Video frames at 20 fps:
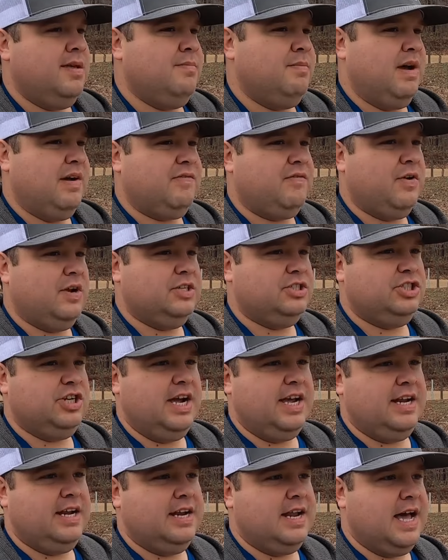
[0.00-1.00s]
My friend
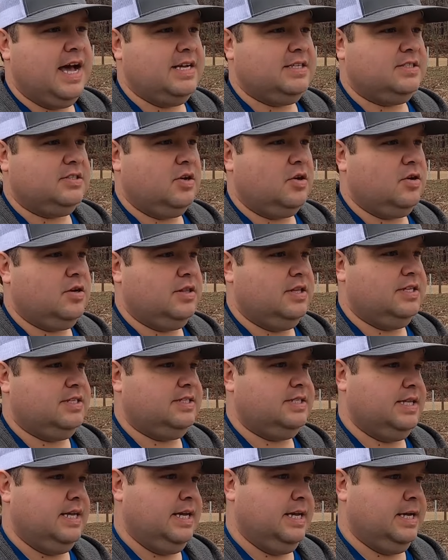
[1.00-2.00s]
Shane and I started this
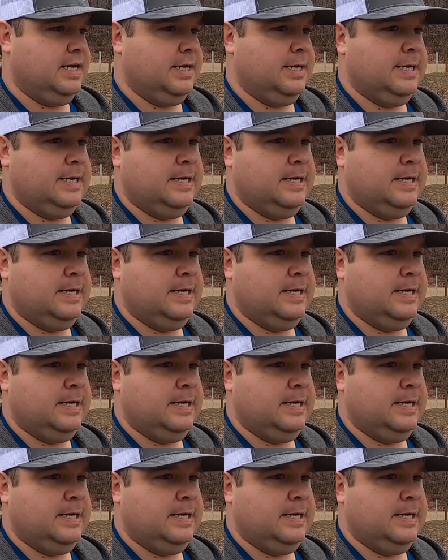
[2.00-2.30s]
thing.